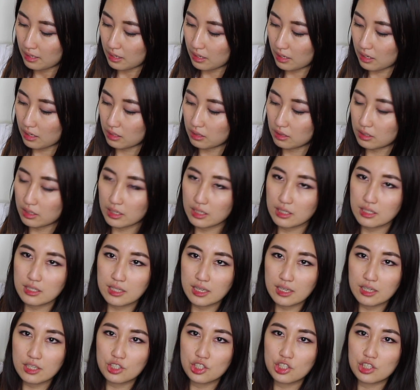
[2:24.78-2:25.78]
And the
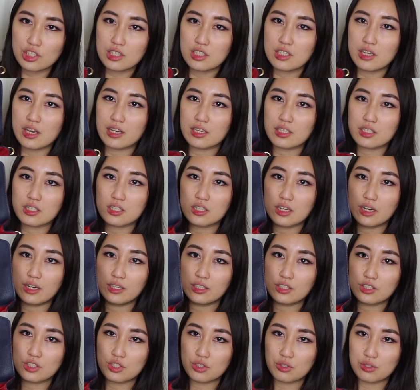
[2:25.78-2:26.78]
inside is just
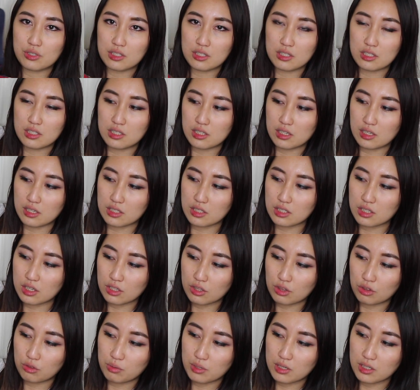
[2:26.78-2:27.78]
textile, as you can see. It's
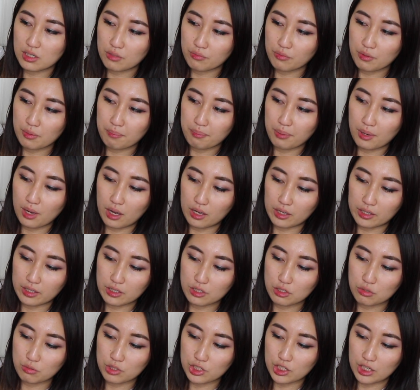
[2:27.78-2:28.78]
got 3 different
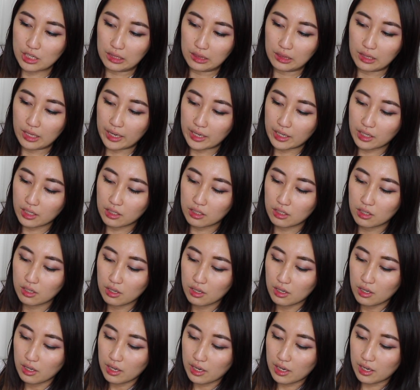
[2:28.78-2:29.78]
pockets, which I like,
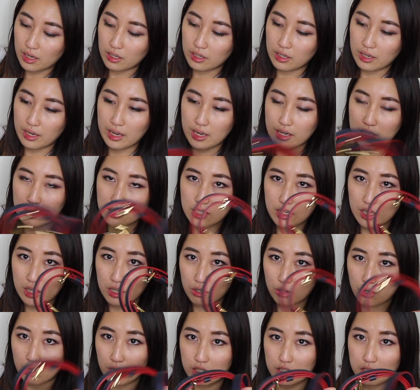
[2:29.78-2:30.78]
and it has a
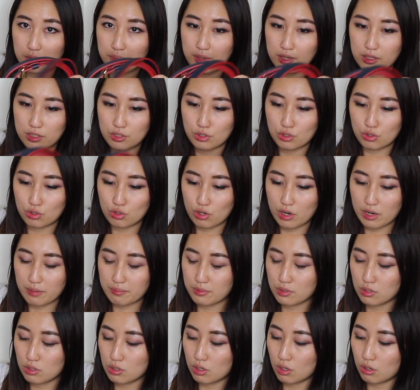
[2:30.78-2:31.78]
crossbody strap.
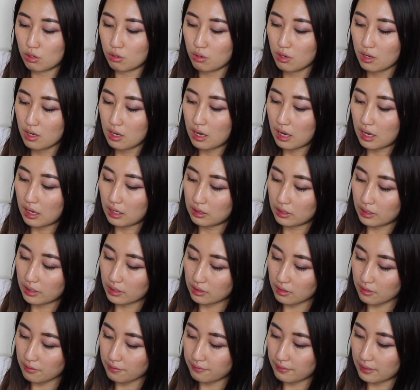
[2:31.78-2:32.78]
So I
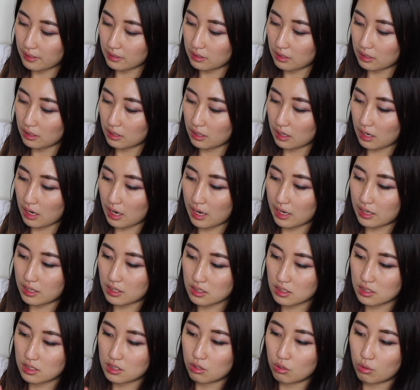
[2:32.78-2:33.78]
like the fact that it
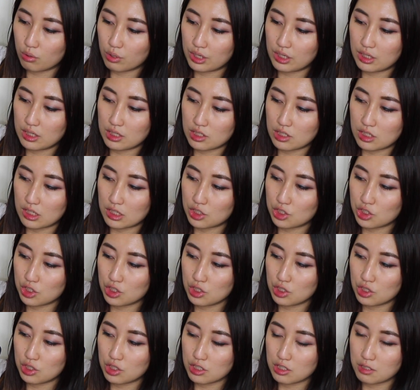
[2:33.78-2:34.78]
has the
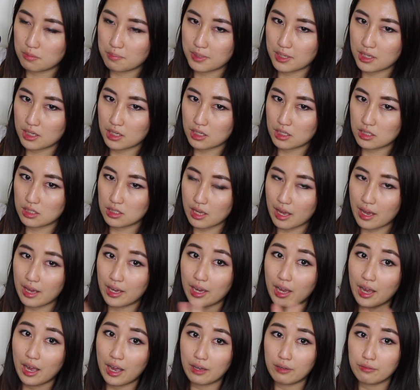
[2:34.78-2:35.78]
organization, just because I
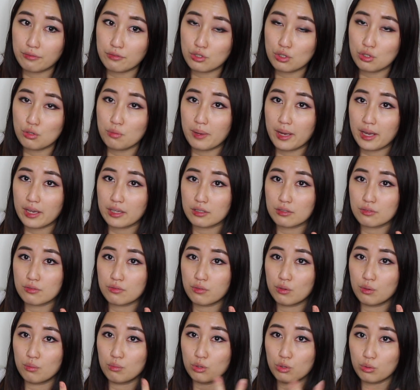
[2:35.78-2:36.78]
have 2 bags
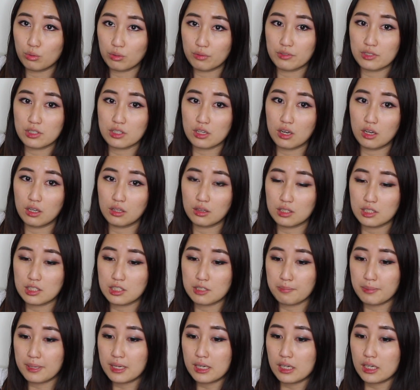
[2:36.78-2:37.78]
from Louis Vuitton, the
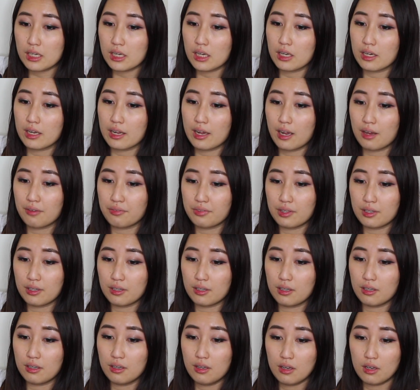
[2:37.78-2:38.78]
Speedy and I have
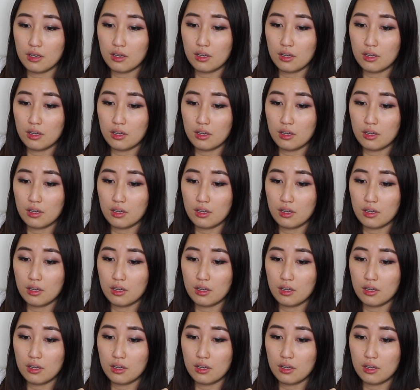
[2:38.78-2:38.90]
the